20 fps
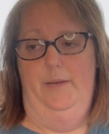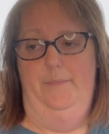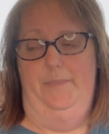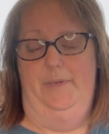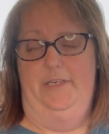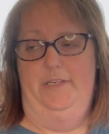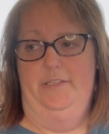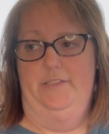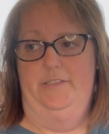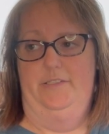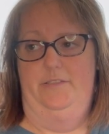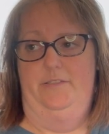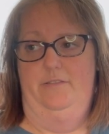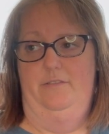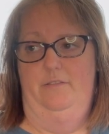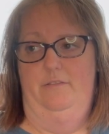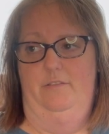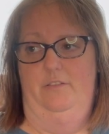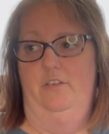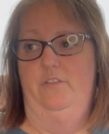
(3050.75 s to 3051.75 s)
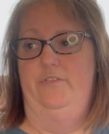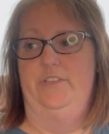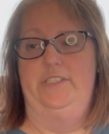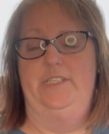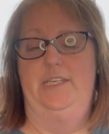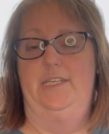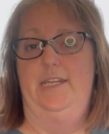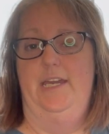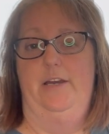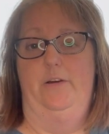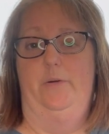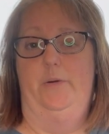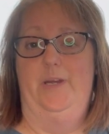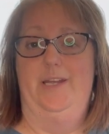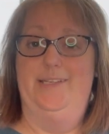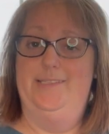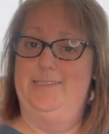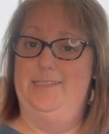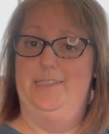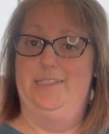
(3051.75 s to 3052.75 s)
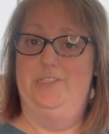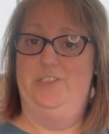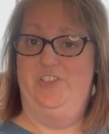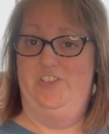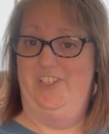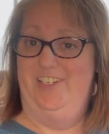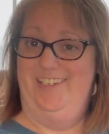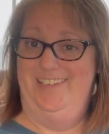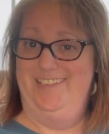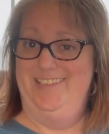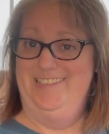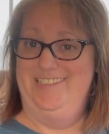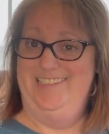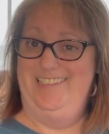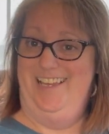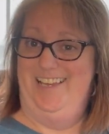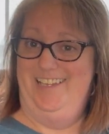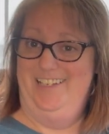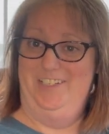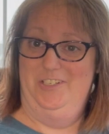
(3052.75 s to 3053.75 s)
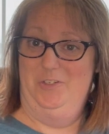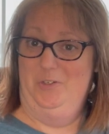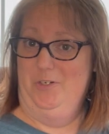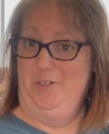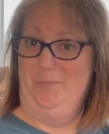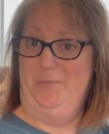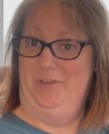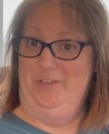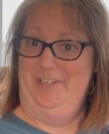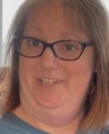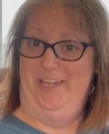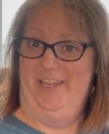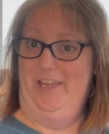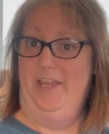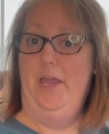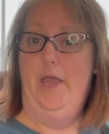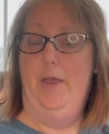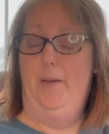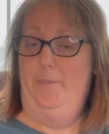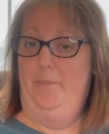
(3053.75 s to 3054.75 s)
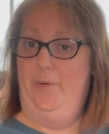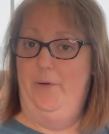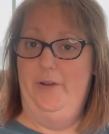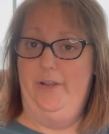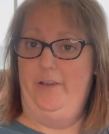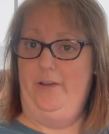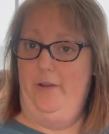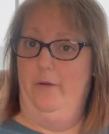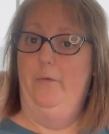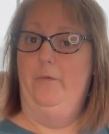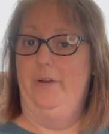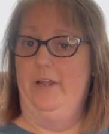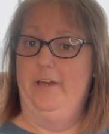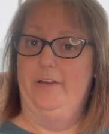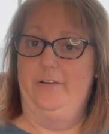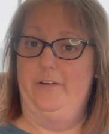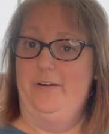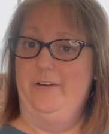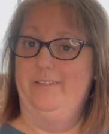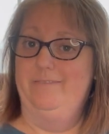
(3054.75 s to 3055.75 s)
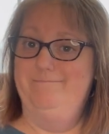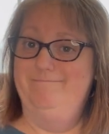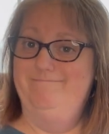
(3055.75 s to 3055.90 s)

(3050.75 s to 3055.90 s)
because You've seen how graceless she is on a normal day. Put a cone on her.